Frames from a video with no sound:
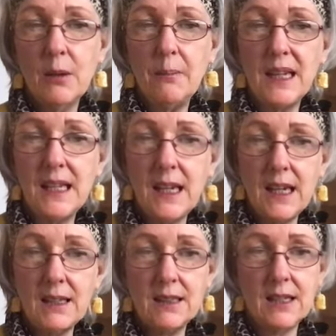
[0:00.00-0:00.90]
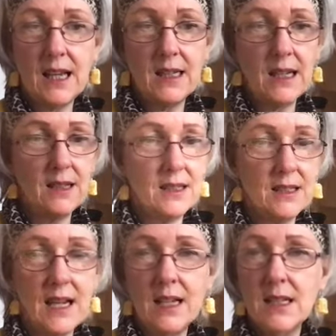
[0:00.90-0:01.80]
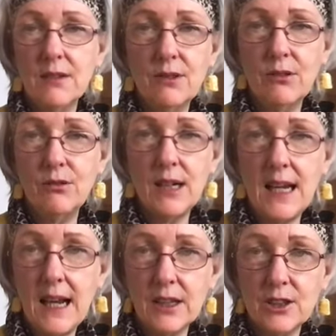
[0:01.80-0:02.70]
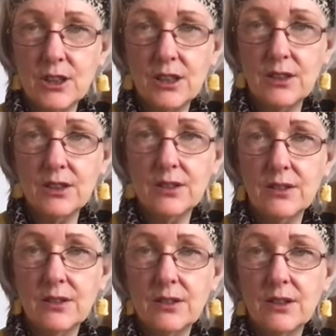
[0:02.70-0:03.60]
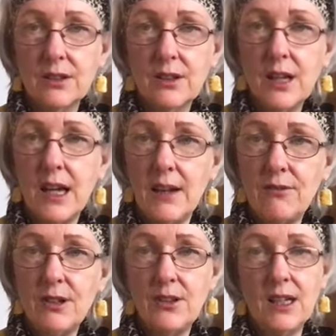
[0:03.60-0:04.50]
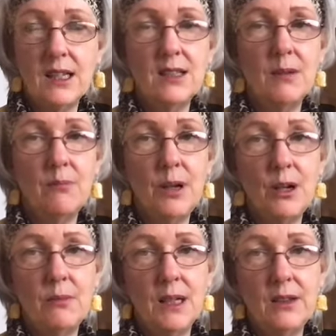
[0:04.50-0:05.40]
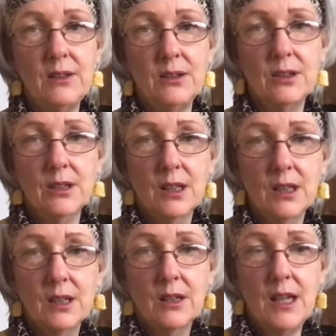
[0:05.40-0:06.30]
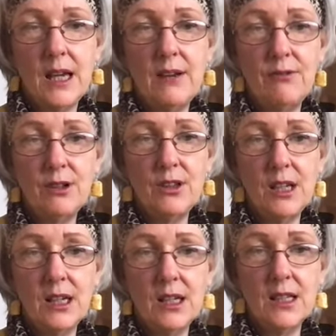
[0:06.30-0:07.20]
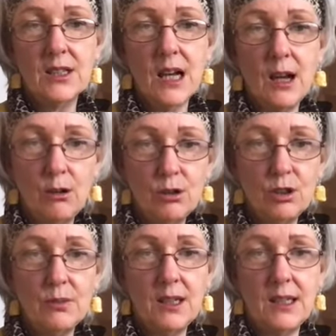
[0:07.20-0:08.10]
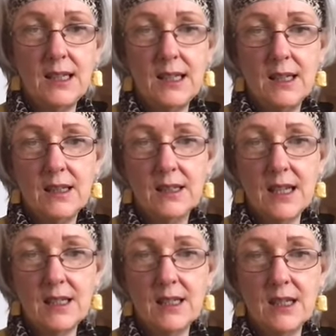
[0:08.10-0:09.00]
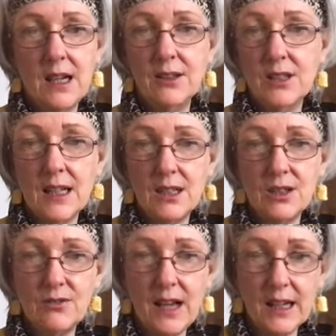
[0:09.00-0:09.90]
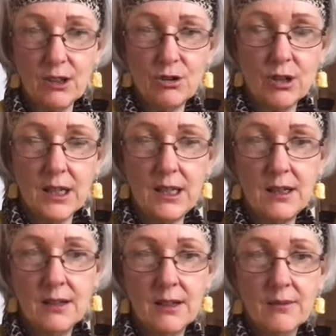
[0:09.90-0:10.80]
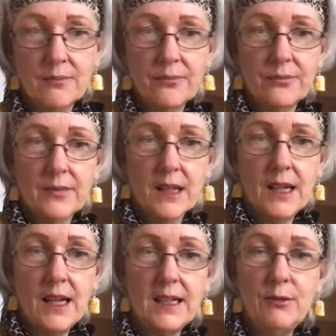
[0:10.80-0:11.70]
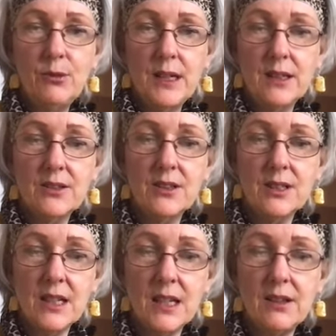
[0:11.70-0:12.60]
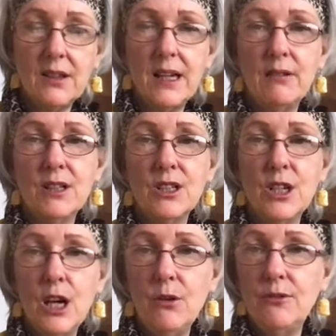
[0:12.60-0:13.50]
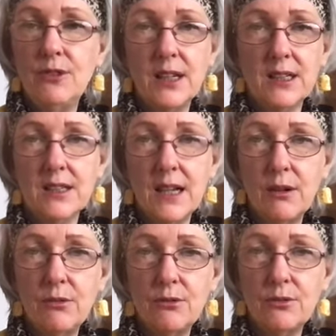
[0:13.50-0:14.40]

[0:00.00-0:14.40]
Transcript: begin to get an understanding of the three lakshanas, that everything is impermanent, that everything is ultimately unsatisfactory, and if we can see that there is no fixed self,